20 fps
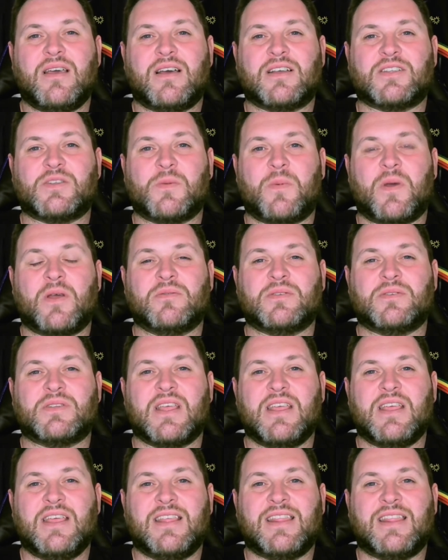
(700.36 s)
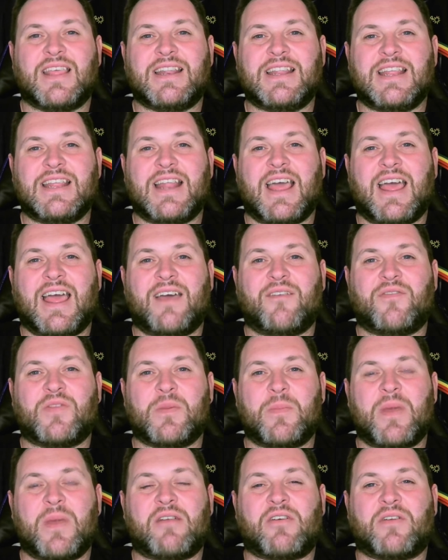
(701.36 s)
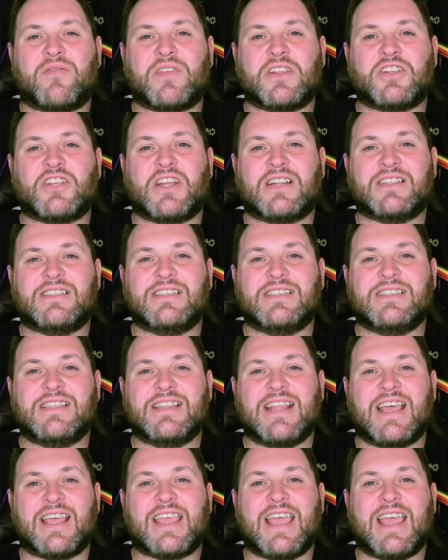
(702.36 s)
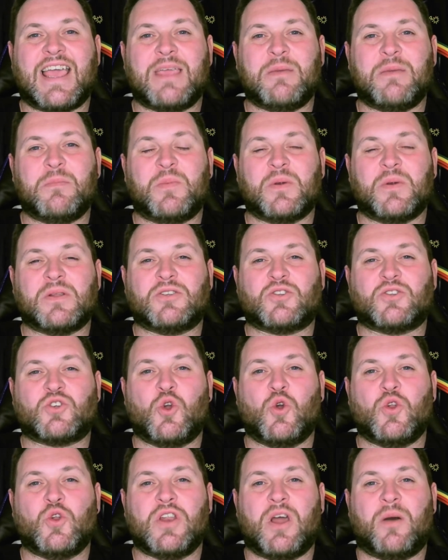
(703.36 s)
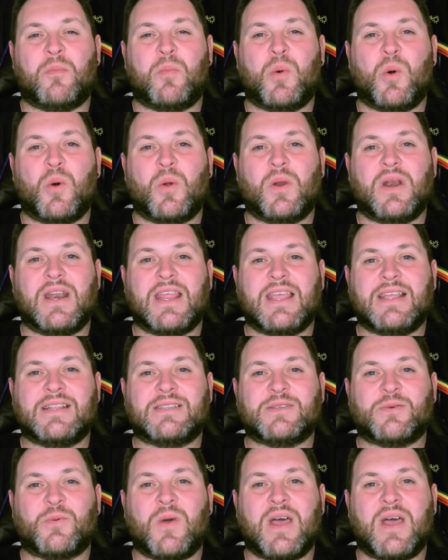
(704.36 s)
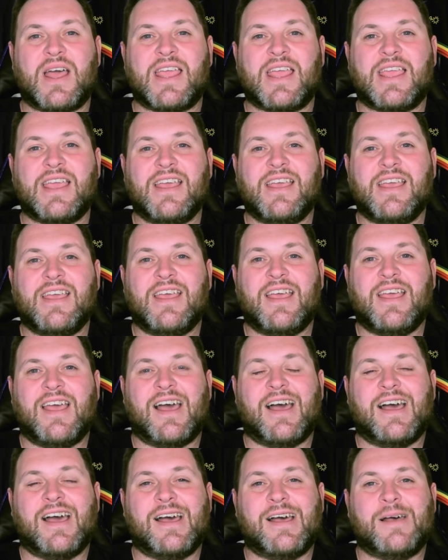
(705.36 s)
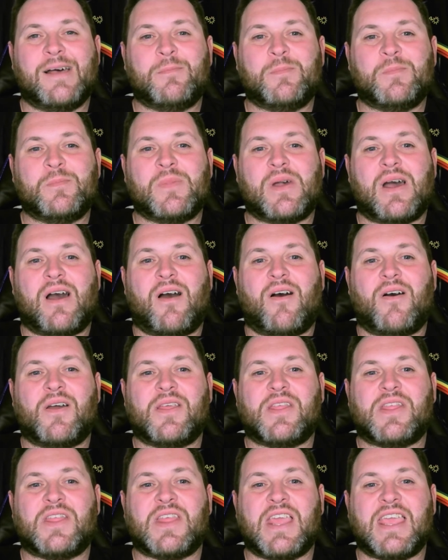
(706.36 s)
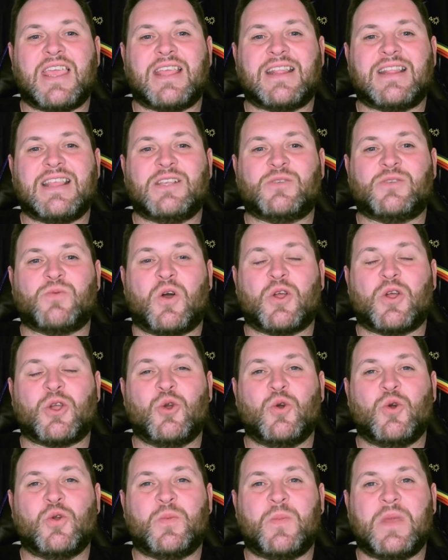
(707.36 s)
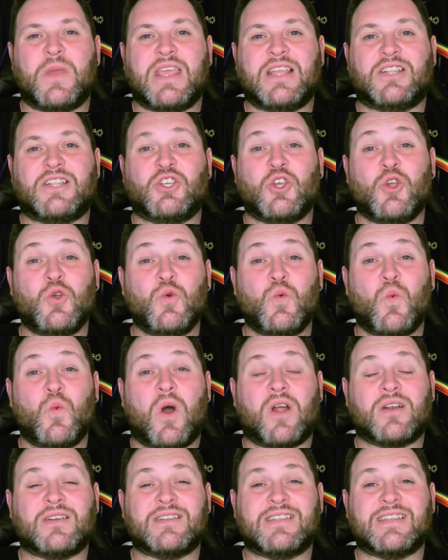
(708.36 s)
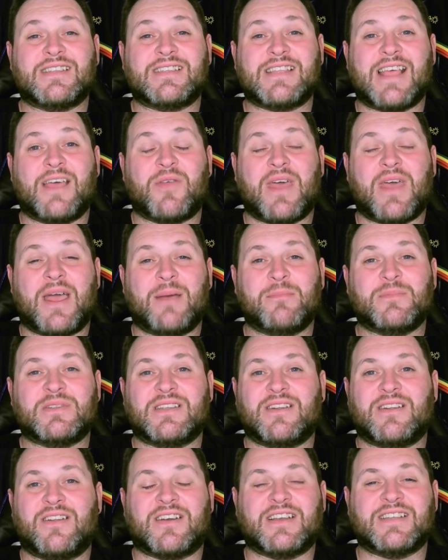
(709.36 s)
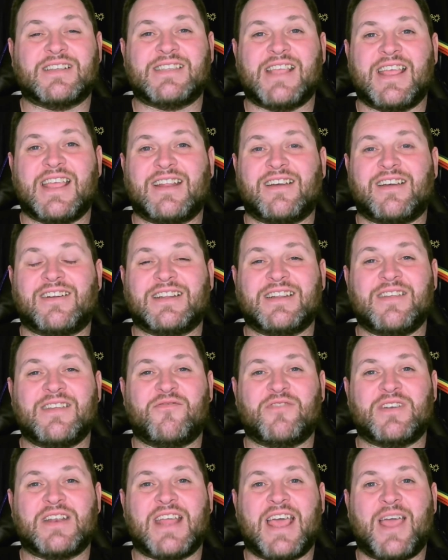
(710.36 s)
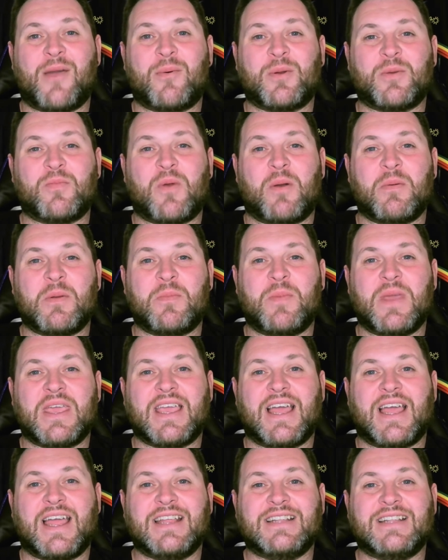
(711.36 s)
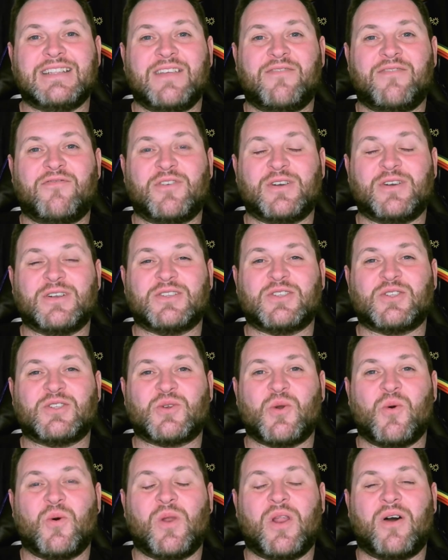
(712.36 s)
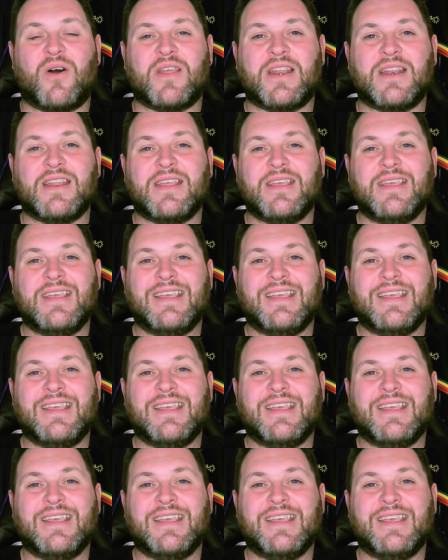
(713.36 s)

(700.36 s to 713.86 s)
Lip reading: I suppose they did have the better of the chances in that game, but just could not put Leeds away. I think this one could be 2-1 to Southampton. Like I said, on a different day, I would probably pick a different scoreline.